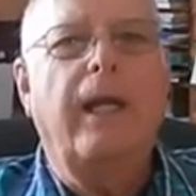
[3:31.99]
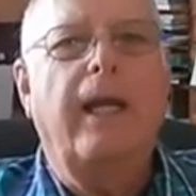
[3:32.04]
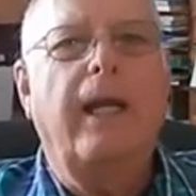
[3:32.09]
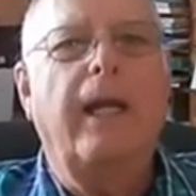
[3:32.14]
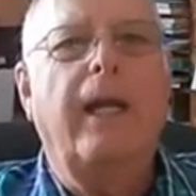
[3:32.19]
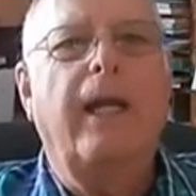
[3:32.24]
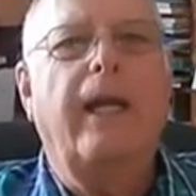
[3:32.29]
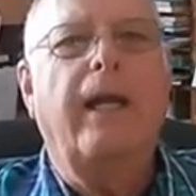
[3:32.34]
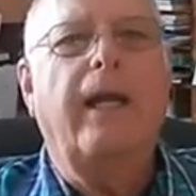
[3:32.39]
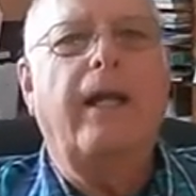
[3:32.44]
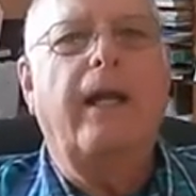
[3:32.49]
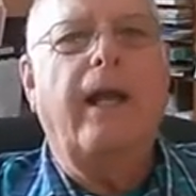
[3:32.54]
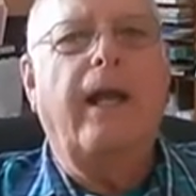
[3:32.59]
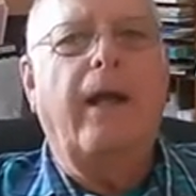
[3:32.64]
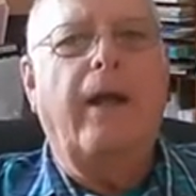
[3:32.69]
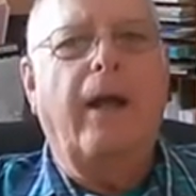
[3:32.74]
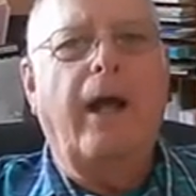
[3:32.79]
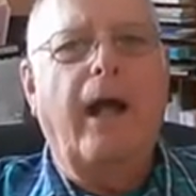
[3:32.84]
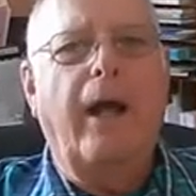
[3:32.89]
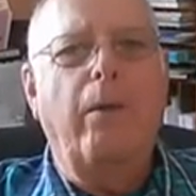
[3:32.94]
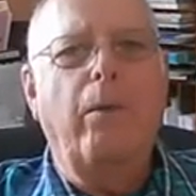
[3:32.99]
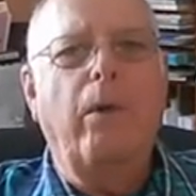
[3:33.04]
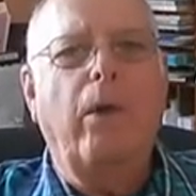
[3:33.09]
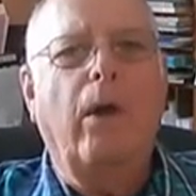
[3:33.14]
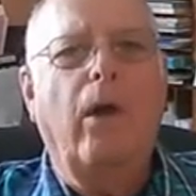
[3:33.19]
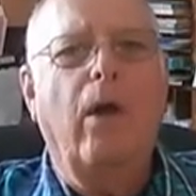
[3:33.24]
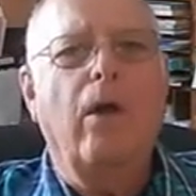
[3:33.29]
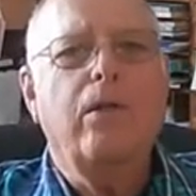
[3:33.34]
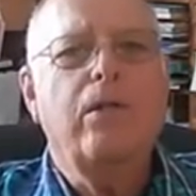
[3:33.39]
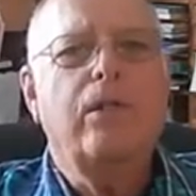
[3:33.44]
And I will
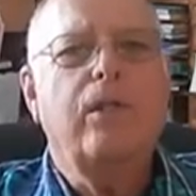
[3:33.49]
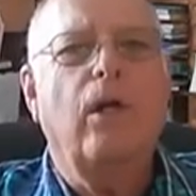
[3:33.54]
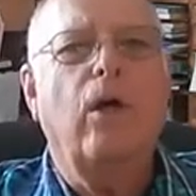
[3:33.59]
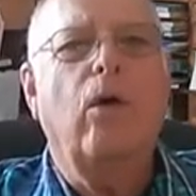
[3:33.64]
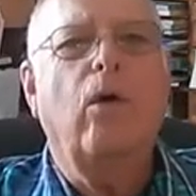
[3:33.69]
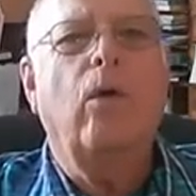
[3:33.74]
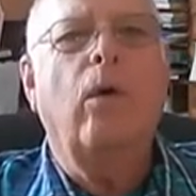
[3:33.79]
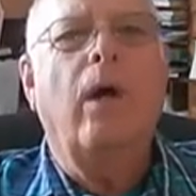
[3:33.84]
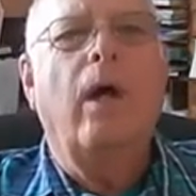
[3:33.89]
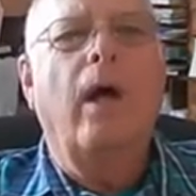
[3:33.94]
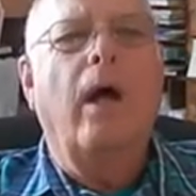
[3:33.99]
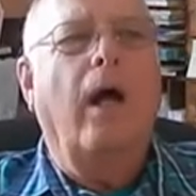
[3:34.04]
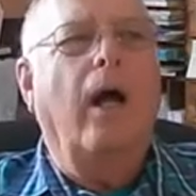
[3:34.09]
also,